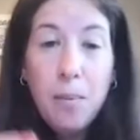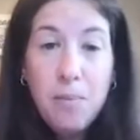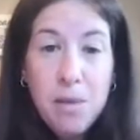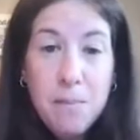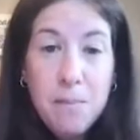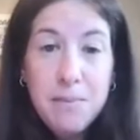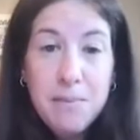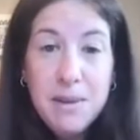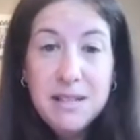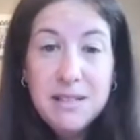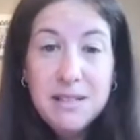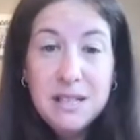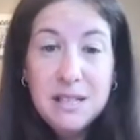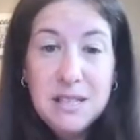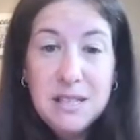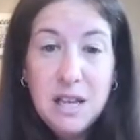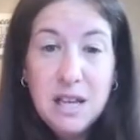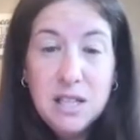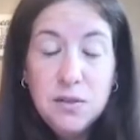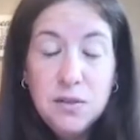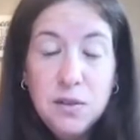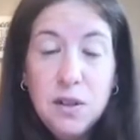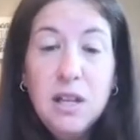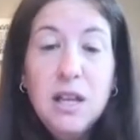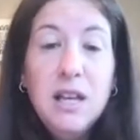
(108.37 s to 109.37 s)
them be
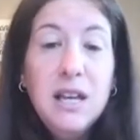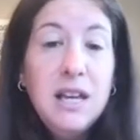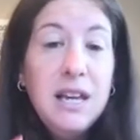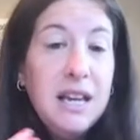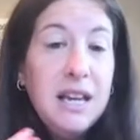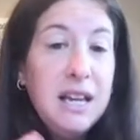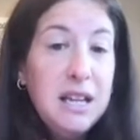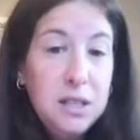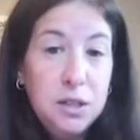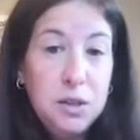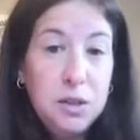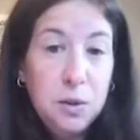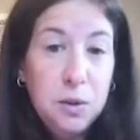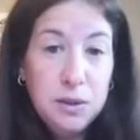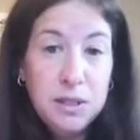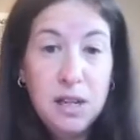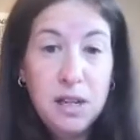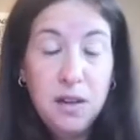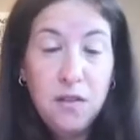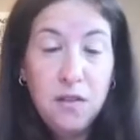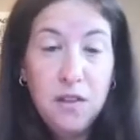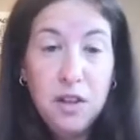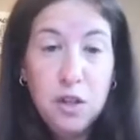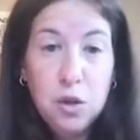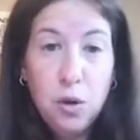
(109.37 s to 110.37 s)
successful, is
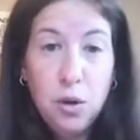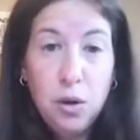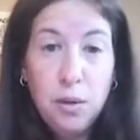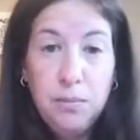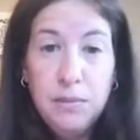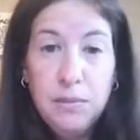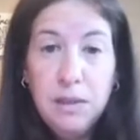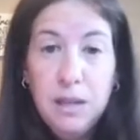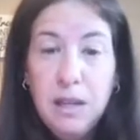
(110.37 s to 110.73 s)
using a visual.